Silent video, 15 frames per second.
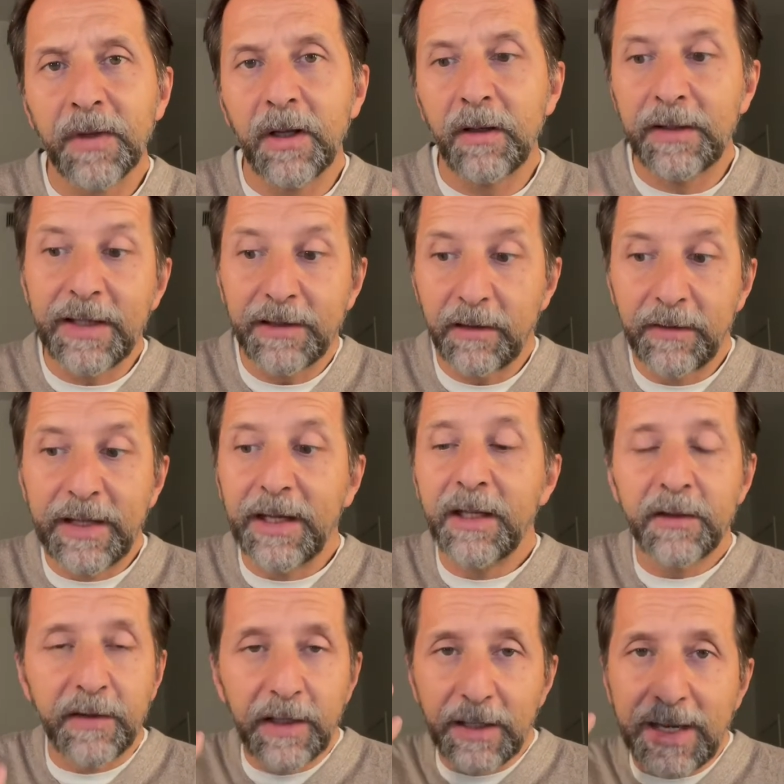that that is
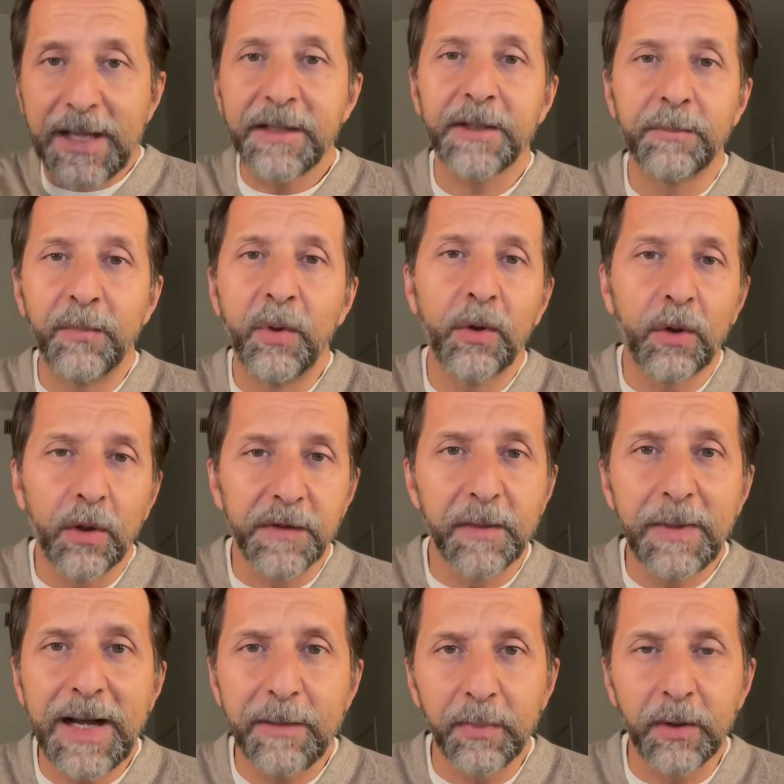the last book of the
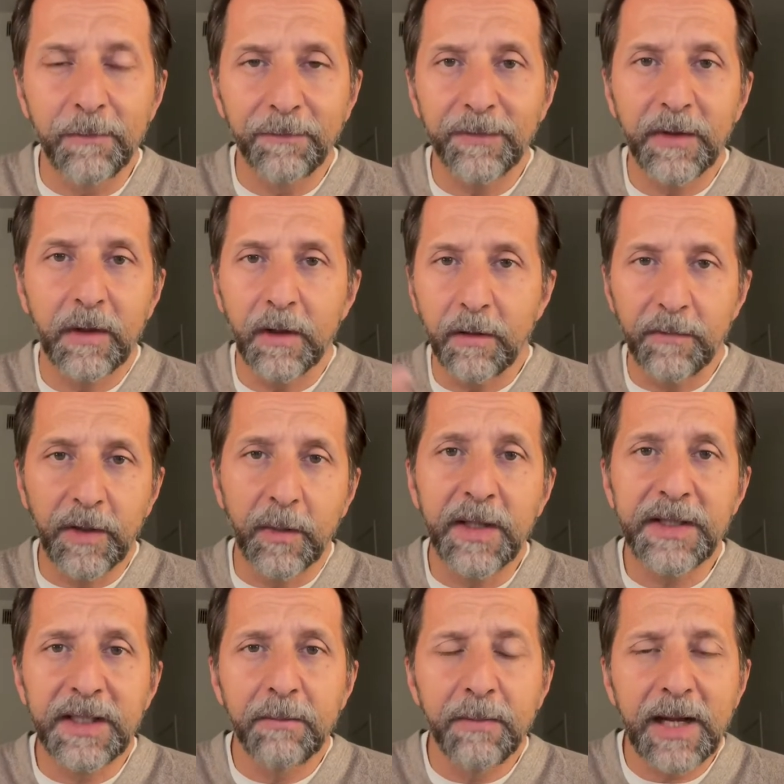Bible, the, the
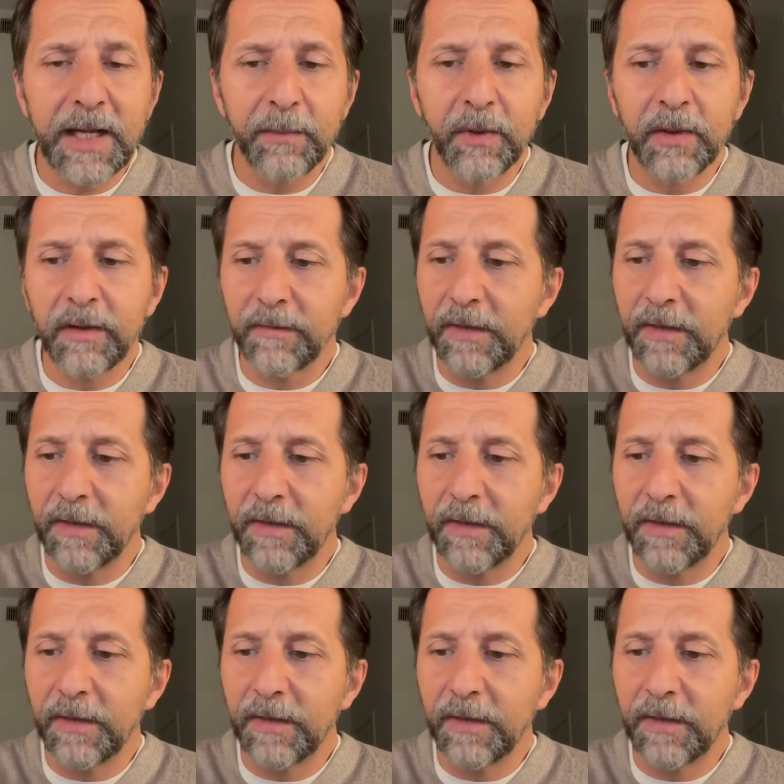Christian Bible.